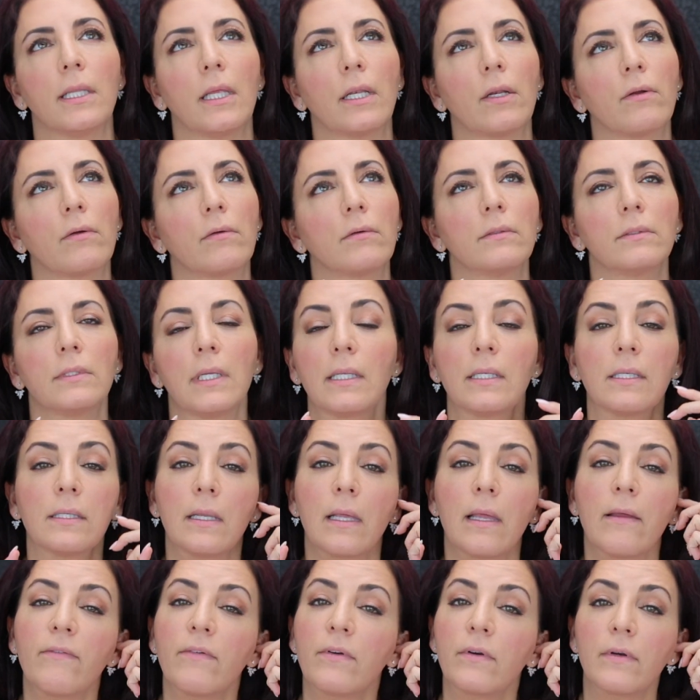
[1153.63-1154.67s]
They'd
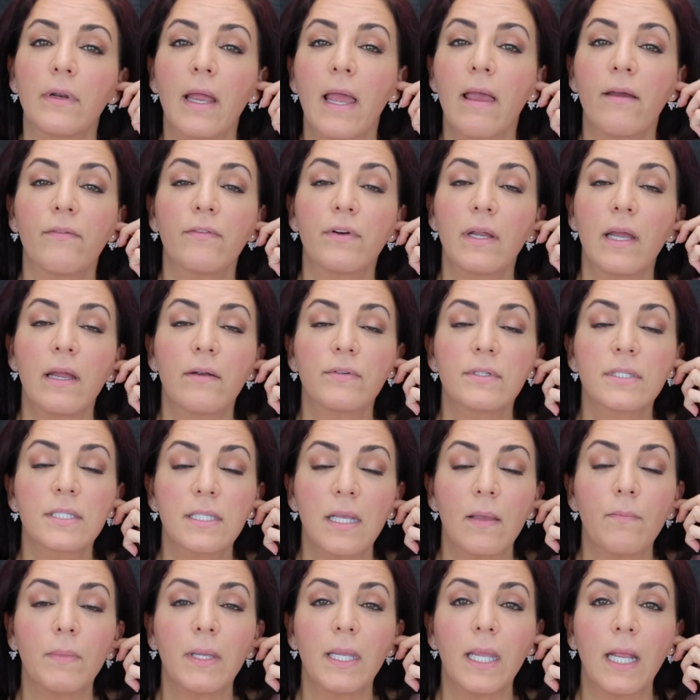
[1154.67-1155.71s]
never, ever, ever
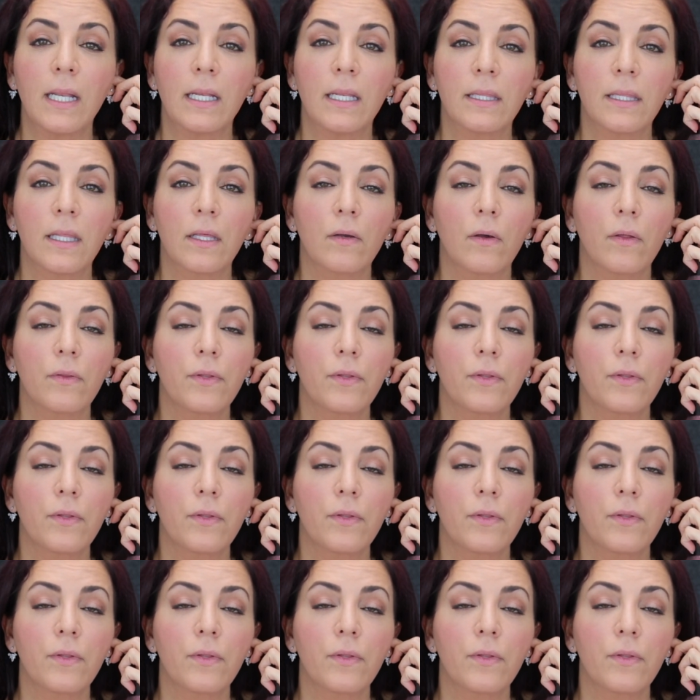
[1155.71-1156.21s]
send me anything.